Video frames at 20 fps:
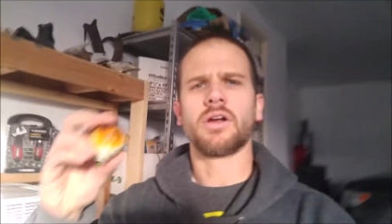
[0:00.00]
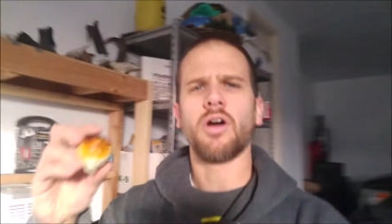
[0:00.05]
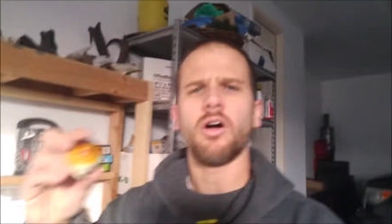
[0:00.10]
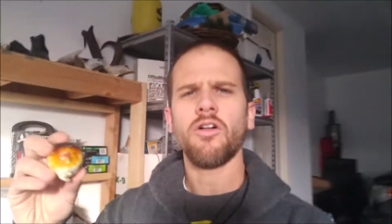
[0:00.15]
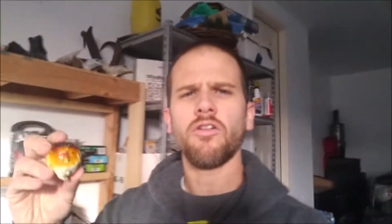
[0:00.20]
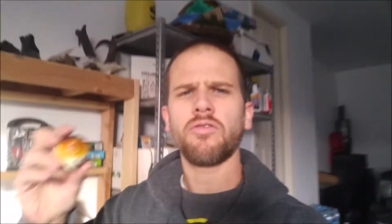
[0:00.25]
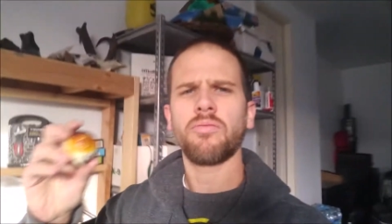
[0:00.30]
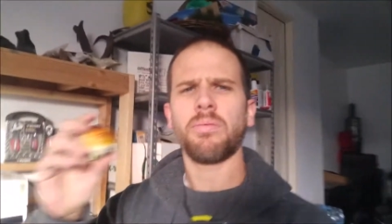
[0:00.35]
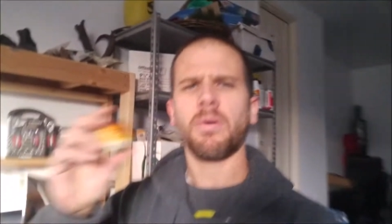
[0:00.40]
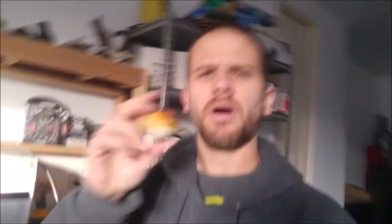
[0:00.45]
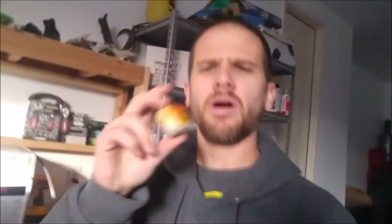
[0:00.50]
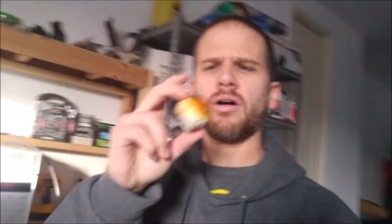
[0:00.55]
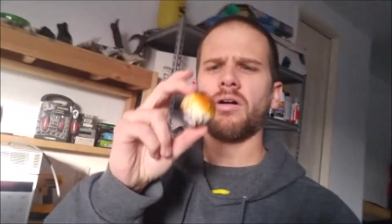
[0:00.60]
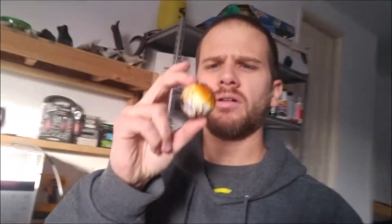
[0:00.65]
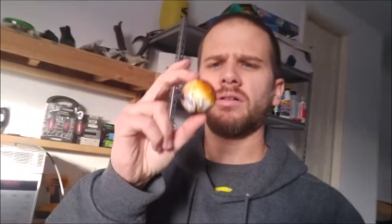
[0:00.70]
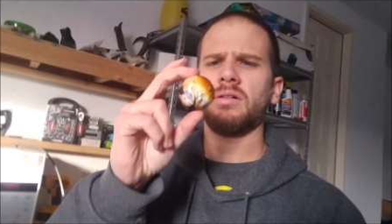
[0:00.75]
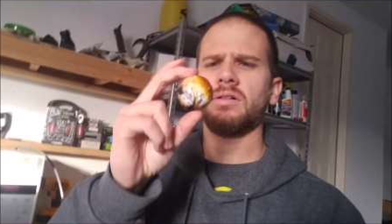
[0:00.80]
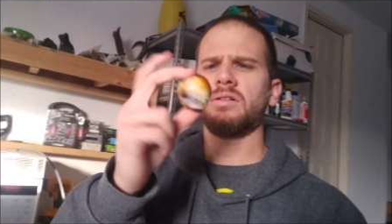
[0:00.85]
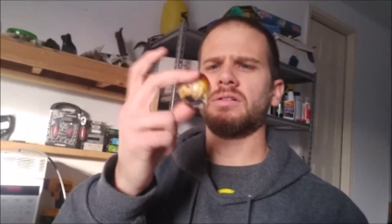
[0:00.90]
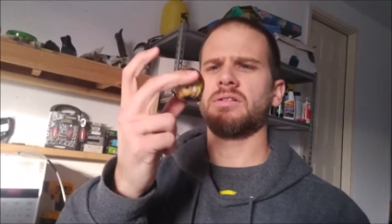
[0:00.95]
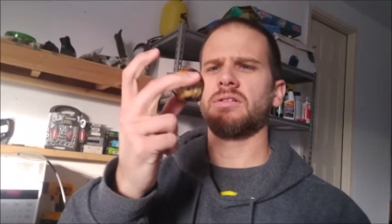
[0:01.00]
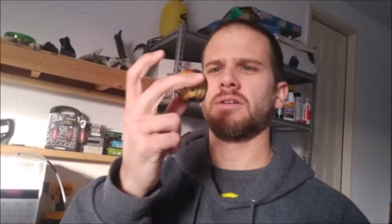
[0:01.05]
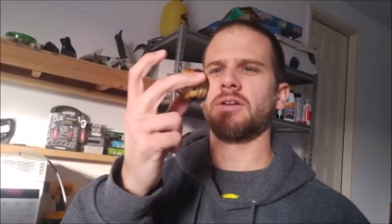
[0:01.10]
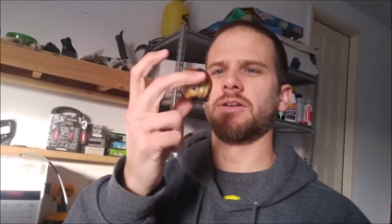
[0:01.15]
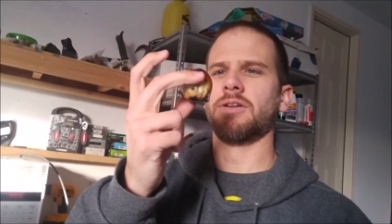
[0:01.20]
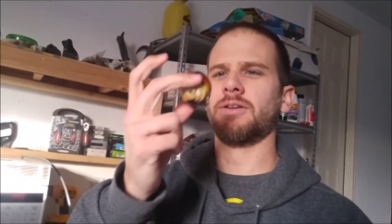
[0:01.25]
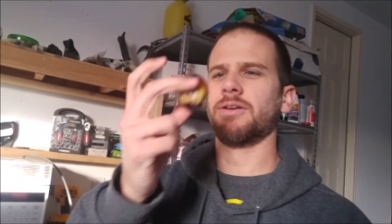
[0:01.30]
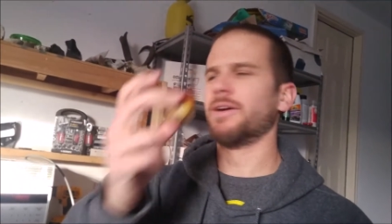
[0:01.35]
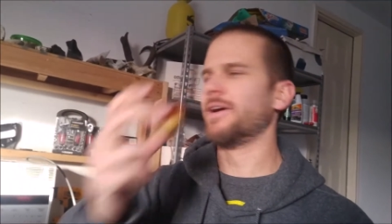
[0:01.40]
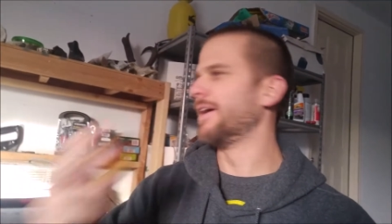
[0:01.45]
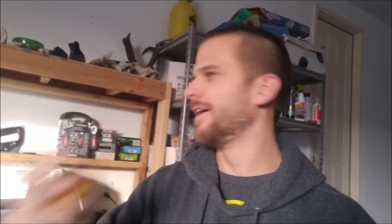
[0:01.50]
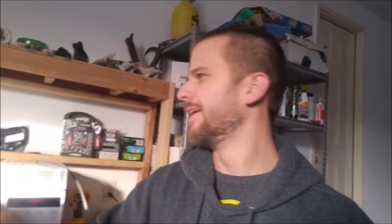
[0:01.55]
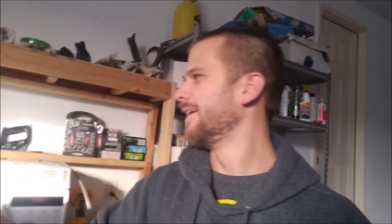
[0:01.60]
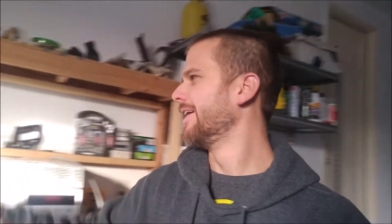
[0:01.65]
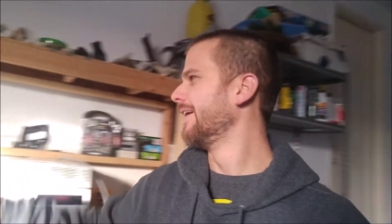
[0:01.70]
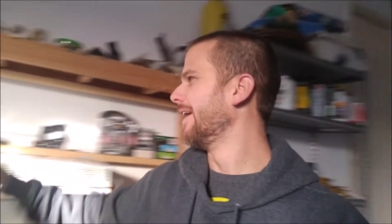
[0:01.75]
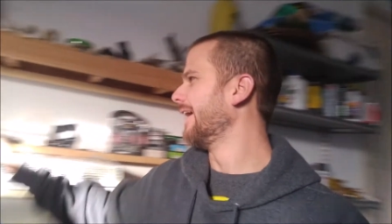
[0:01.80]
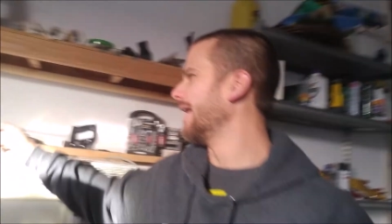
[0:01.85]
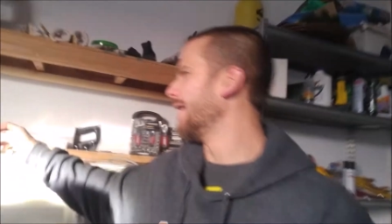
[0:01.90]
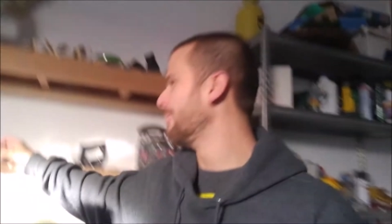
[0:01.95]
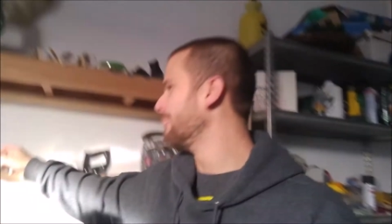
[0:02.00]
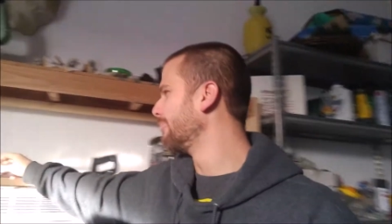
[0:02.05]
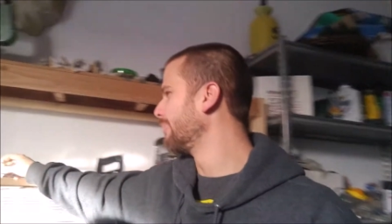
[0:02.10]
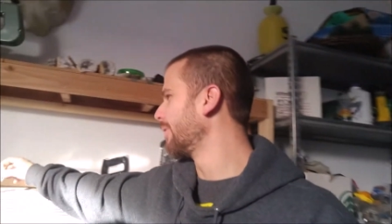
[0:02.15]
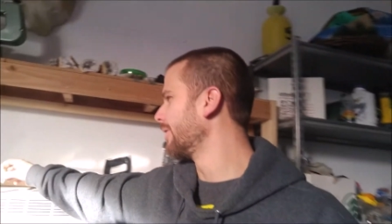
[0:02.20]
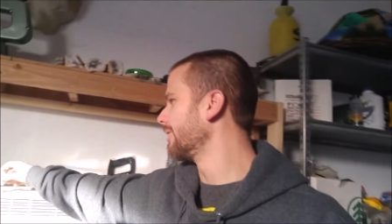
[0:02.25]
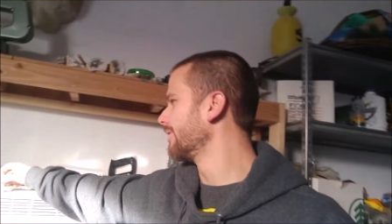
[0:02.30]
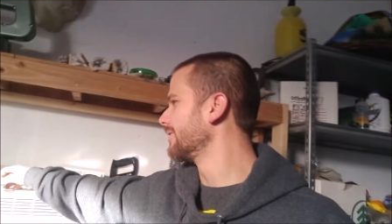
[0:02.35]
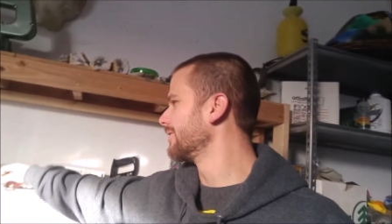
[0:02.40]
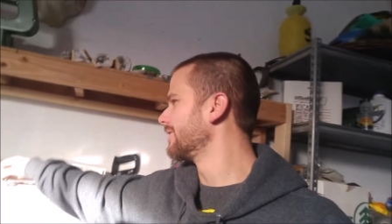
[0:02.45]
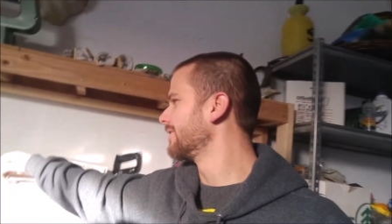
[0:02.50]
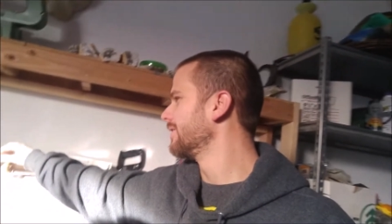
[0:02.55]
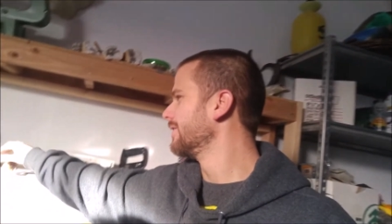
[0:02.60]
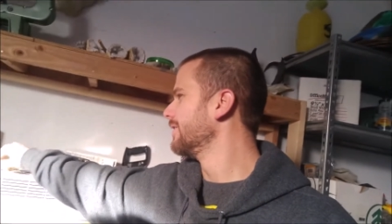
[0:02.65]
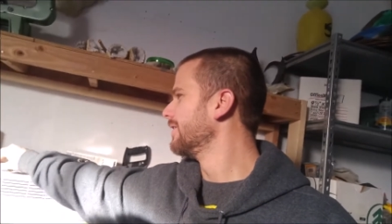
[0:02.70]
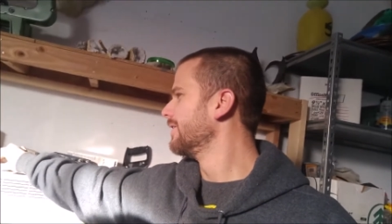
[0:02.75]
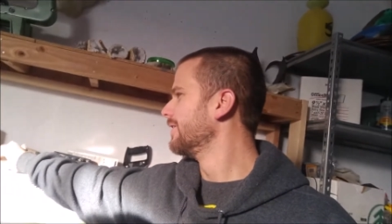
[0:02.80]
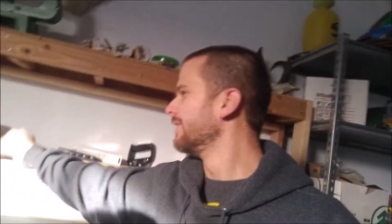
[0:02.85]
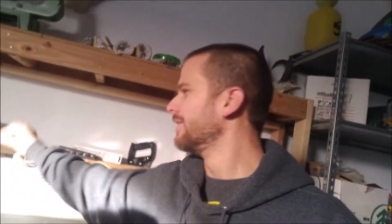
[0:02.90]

golf ball and burnt